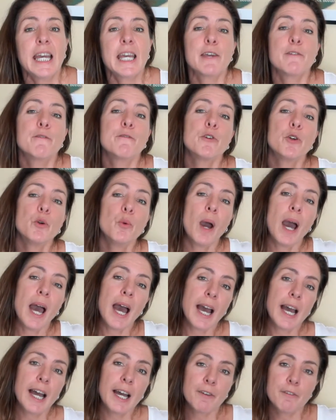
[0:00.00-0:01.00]
If you
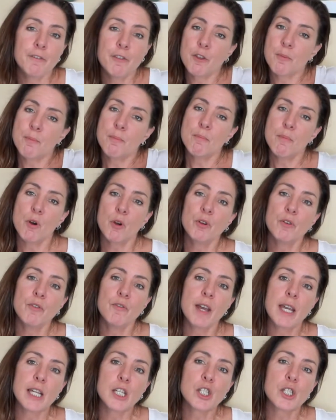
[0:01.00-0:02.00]
have the
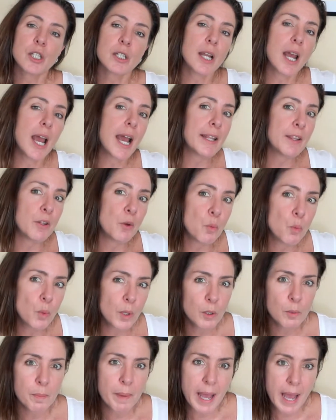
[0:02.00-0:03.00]
motivation and the
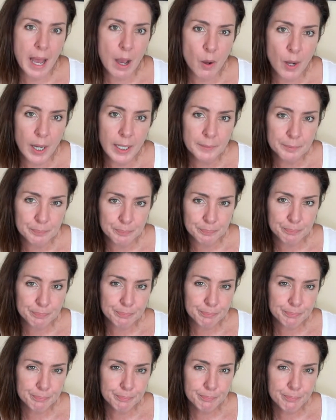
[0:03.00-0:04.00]
willpower,
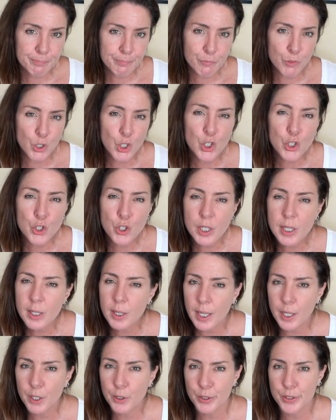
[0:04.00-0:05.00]
you can
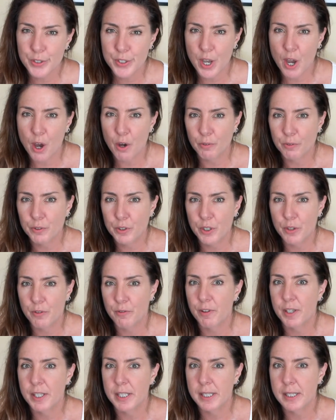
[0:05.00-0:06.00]
get yourself to the
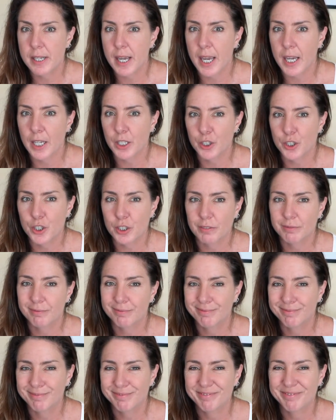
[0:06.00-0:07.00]
5th stage.
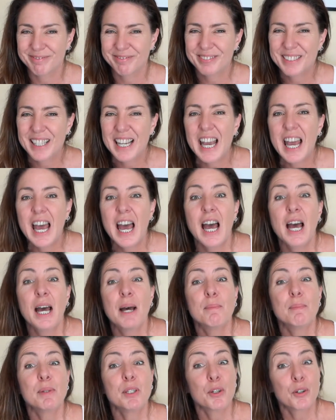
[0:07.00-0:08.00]

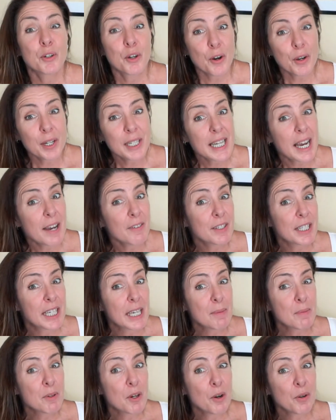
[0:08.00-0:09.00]
But you're going to have to
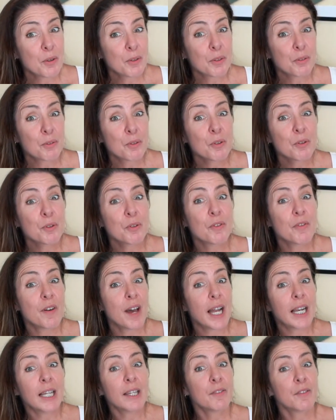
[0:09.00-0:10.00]
keep going through the
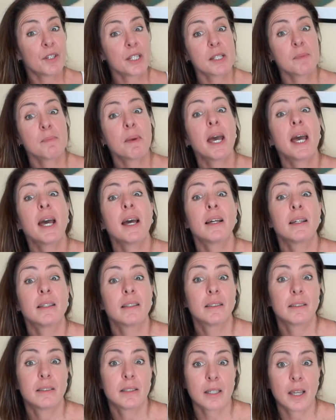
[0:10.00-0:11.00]
valley of despair
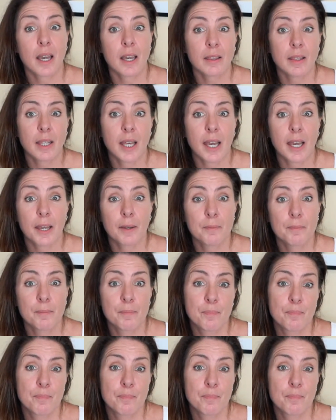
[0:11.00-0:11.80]
to get there.